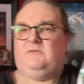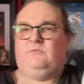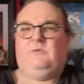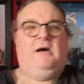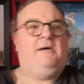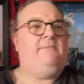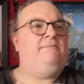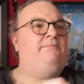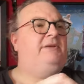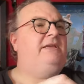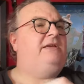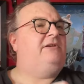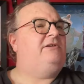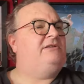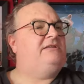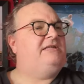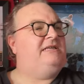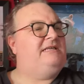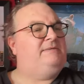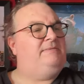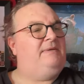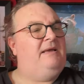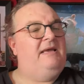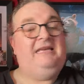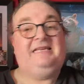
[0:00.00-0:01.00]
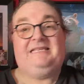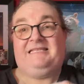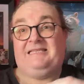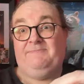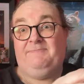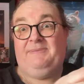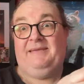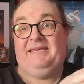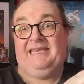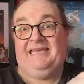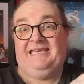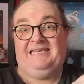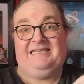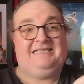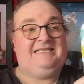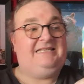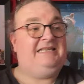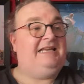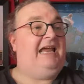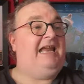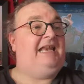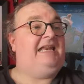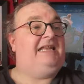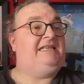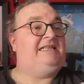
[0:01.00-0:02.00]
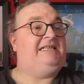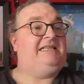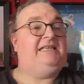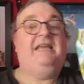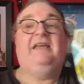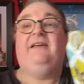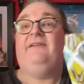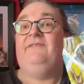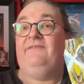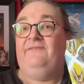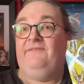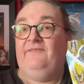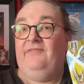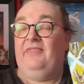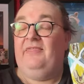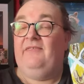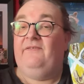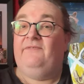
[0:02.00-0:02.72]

one because it's the biggest and it's the